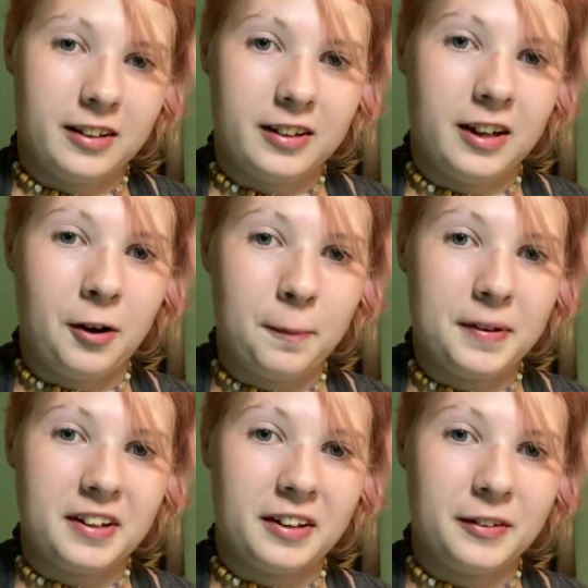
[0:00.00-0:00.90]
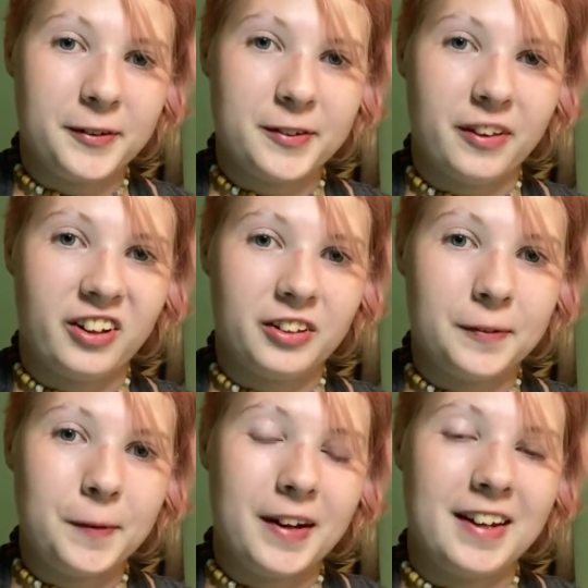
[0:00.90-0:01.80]
helping others along the
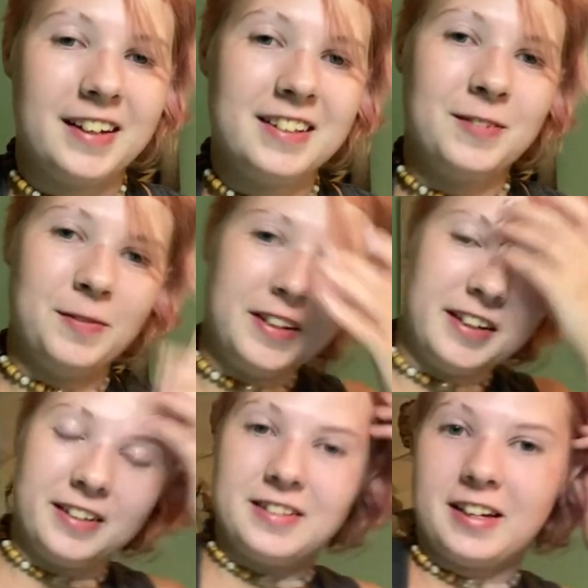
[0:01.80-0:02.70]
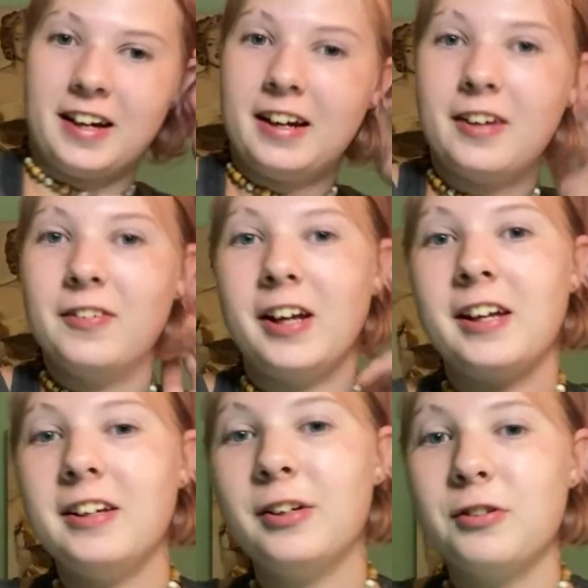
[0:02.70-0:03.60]
way, because I have
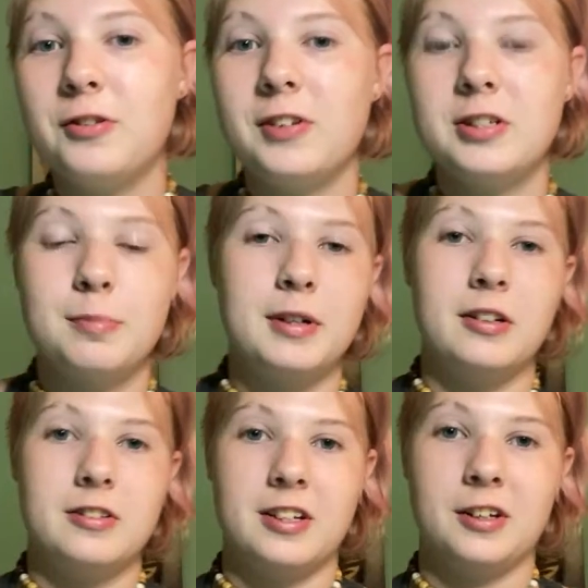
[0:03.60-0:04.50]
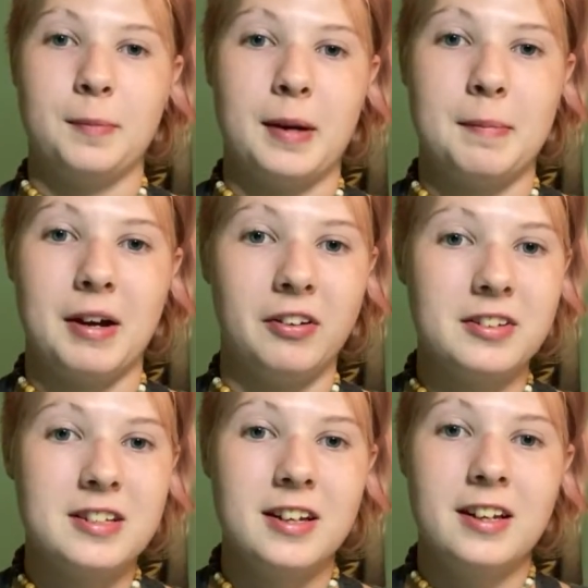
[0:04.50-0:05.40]
8 years of experience under my
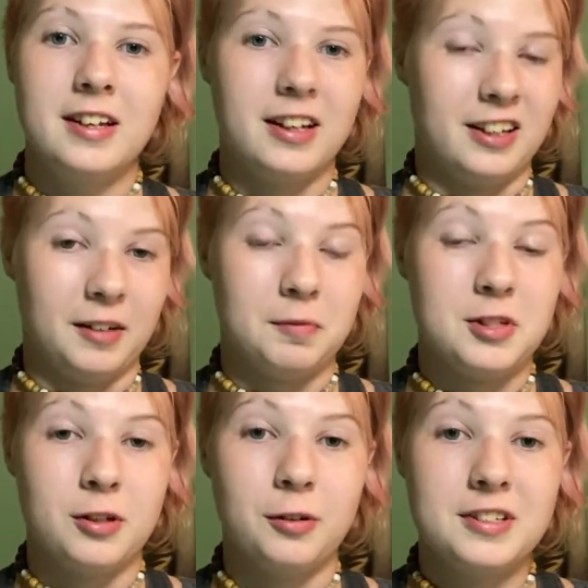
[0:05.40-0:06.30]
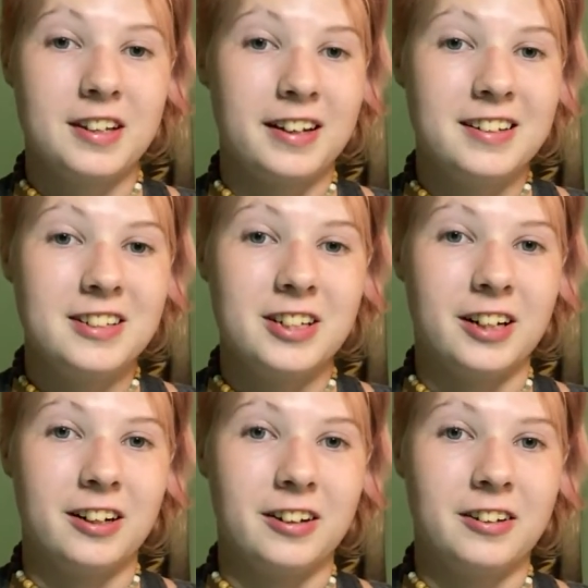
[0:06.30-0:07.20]
belt, and I'm so excited to
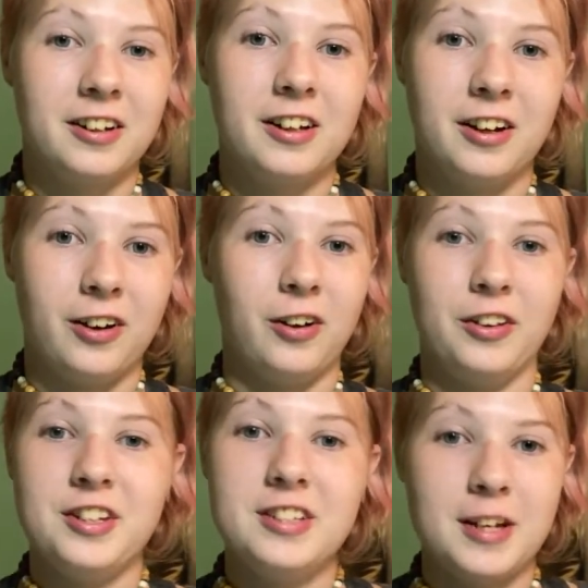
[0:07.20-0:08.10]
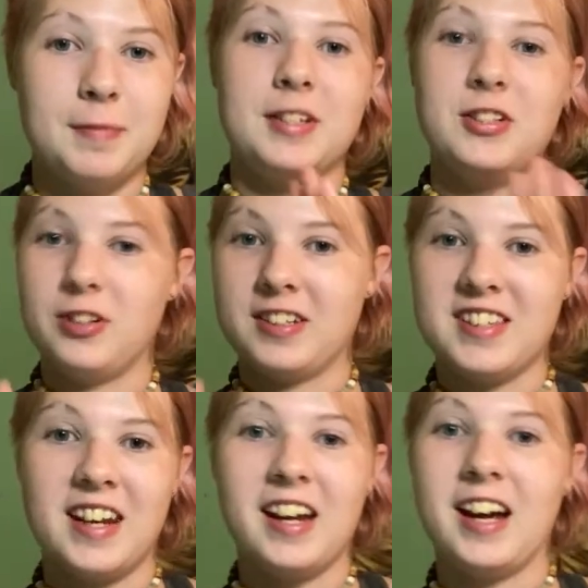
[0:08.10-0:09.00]
share all the tips and tricks
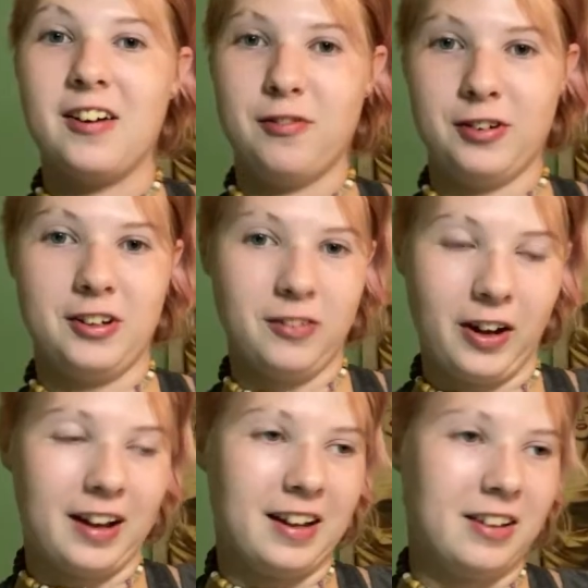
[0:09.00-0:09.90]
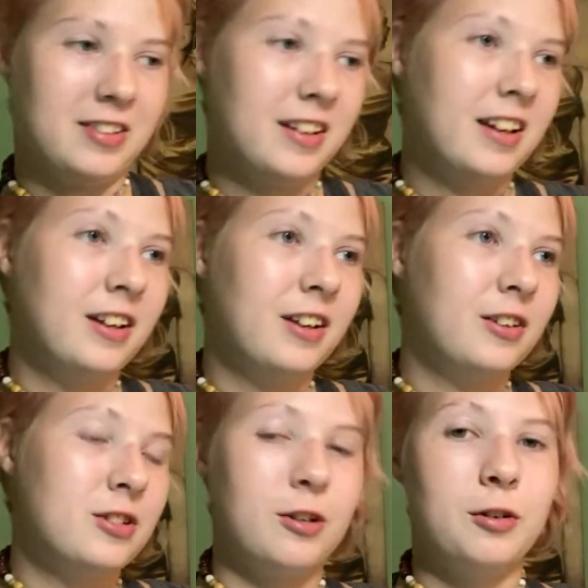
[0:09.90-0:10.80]
that I have for you guys.
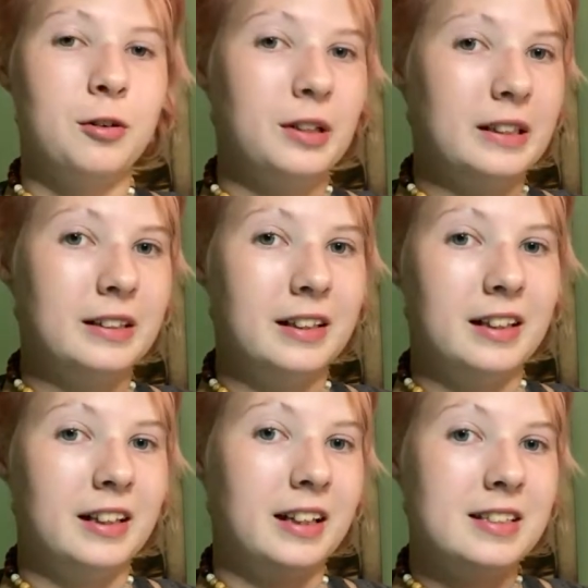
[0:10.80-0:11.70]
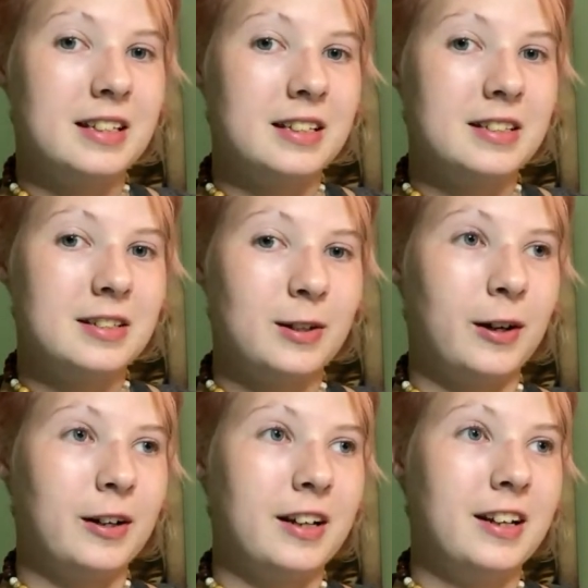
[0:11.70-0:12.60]
So let's get
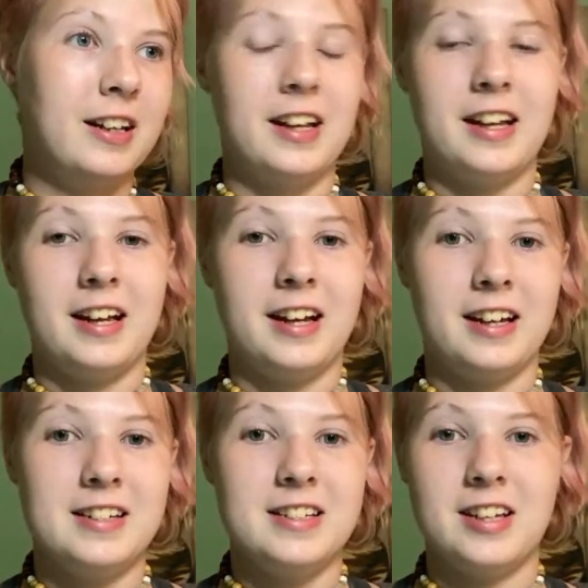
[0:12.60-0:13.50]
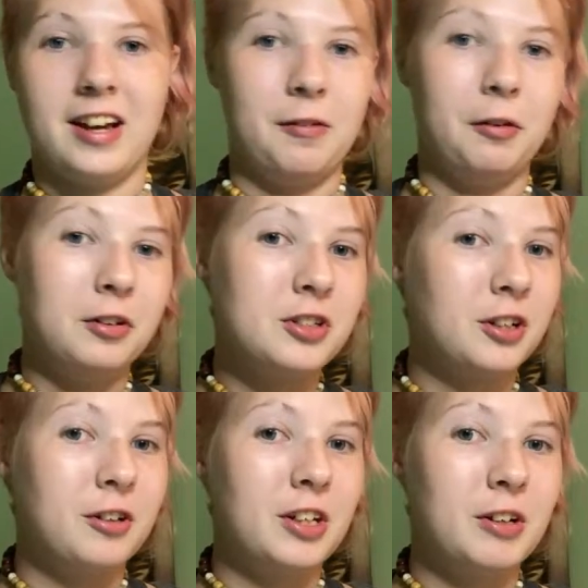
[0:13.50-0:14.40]
started, and I will
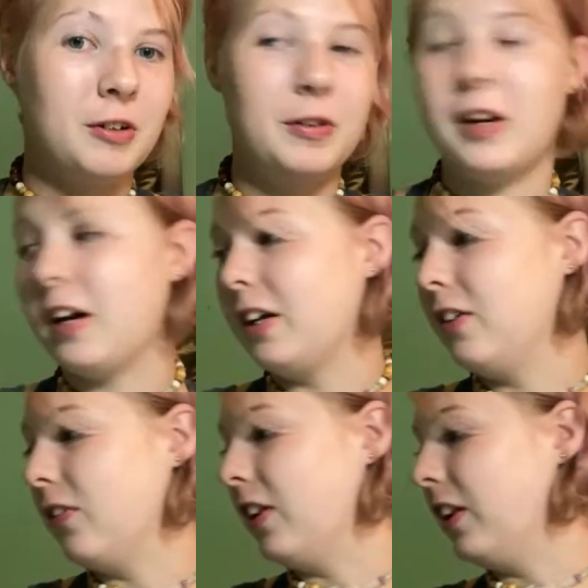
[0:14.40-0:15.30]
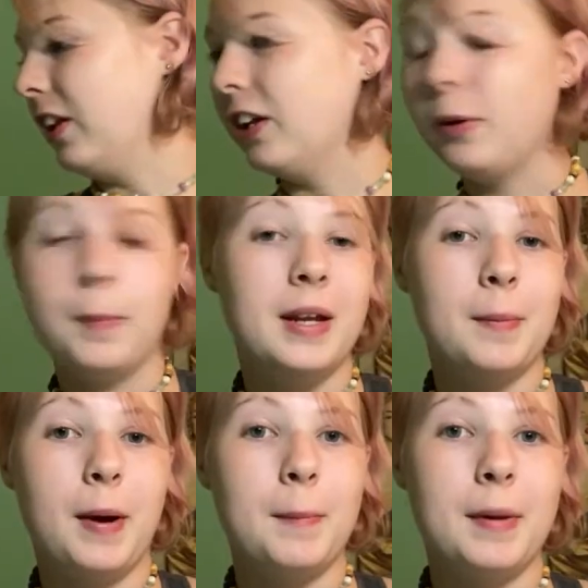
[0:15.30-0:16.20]
show you kind of a little bit
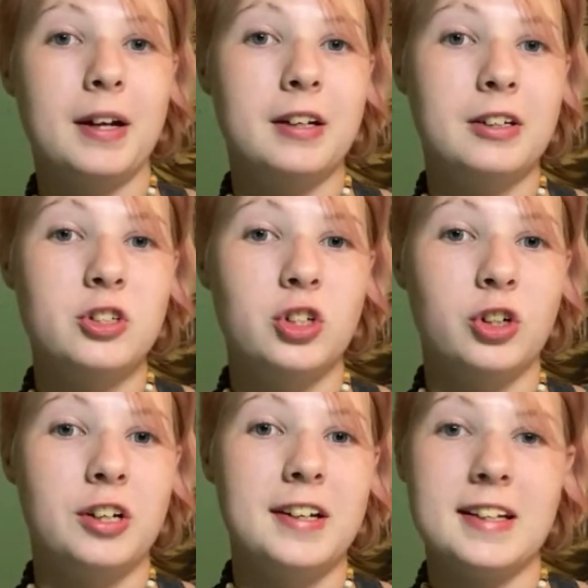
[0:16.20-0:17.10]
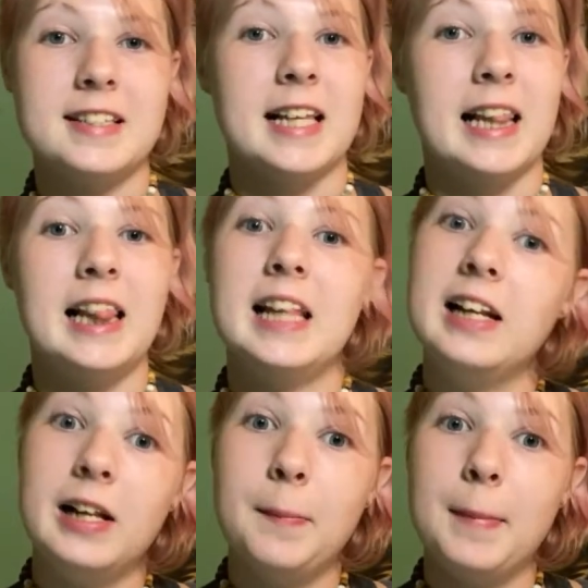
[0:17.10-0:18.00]
about my journey. It's a
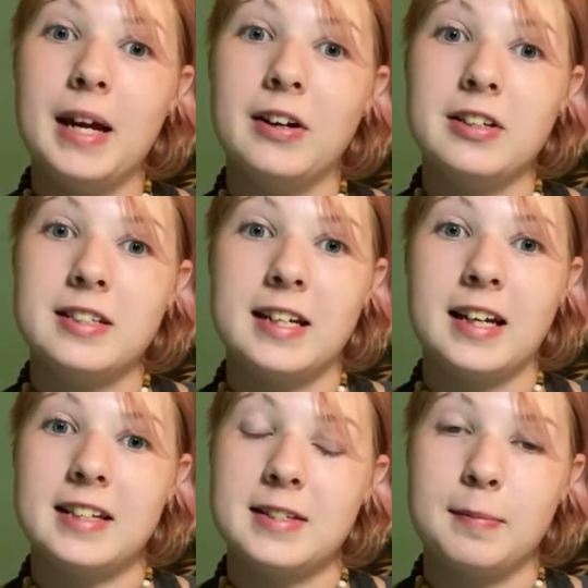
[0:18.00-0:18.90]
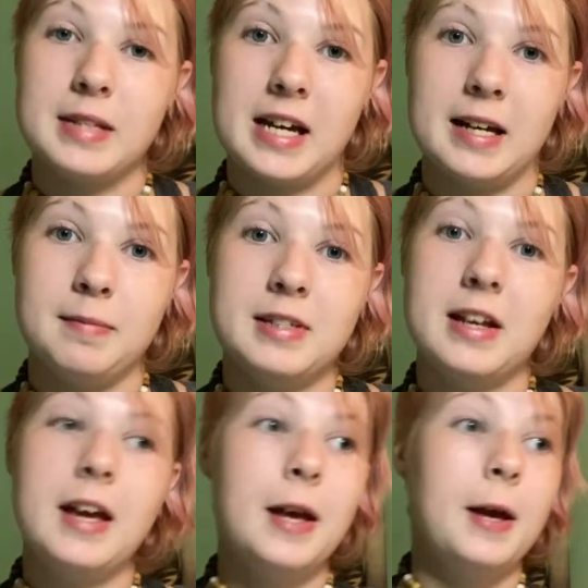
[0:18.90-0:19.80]
little embarrassing at sometimes,
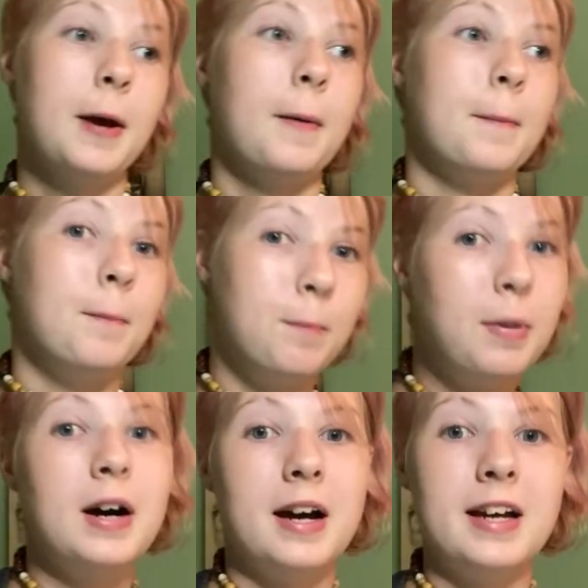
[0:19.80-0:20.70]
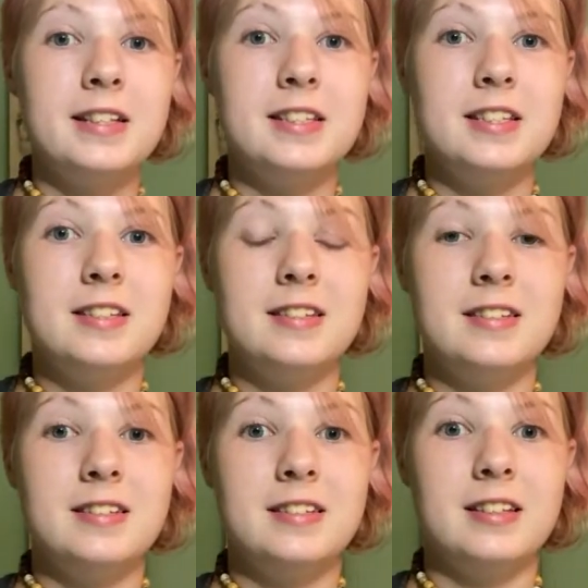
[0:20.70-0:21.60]
but
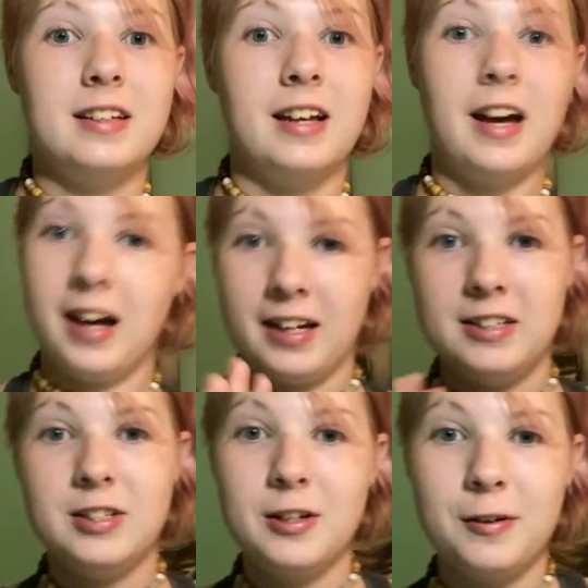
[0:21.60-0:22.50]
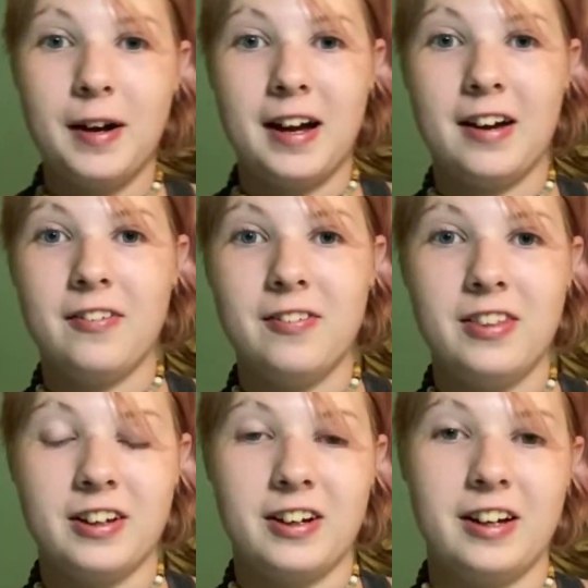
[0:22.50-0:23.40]
I do have
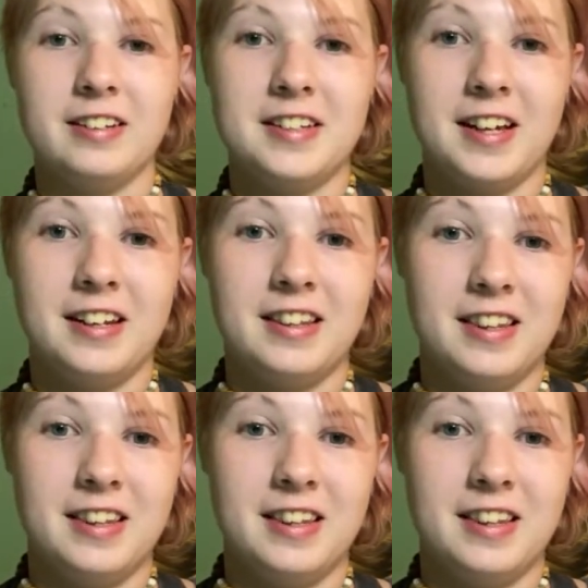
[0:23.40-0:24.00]
the content